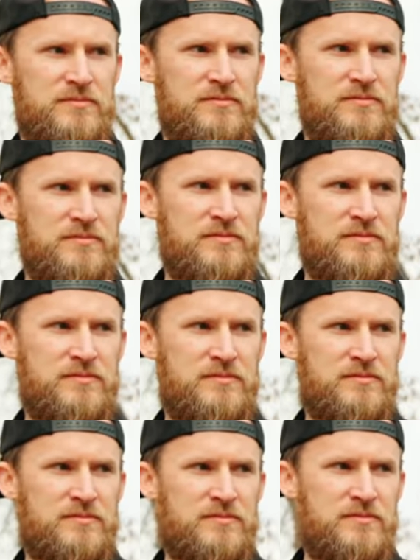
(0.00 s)

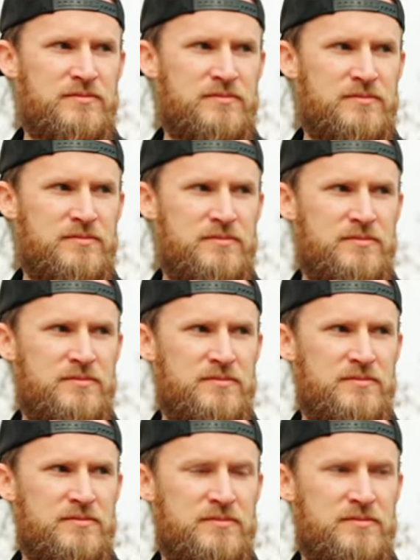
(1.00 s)

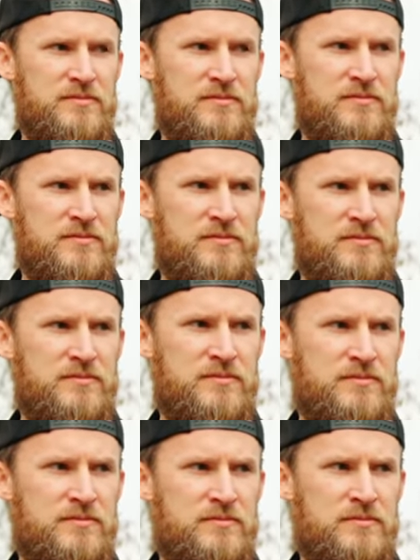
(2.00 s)

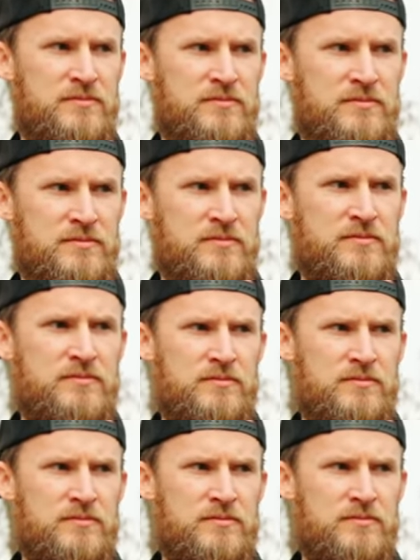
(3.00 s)

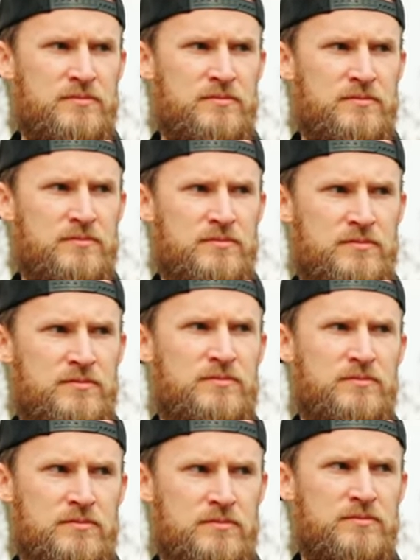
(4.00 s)

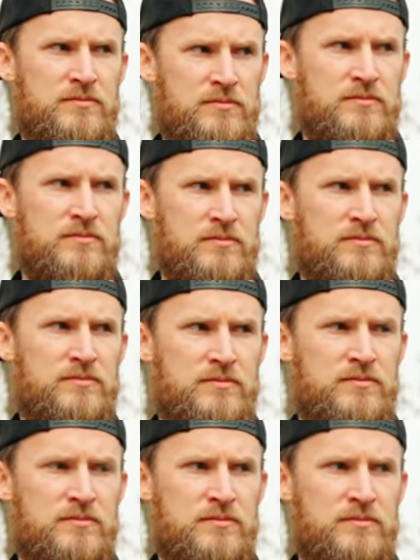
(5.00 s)

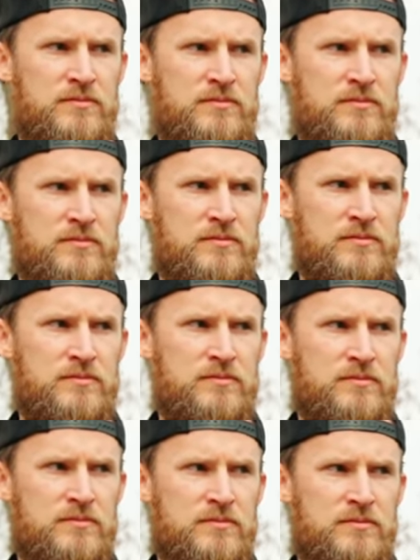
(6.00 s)
[no speech]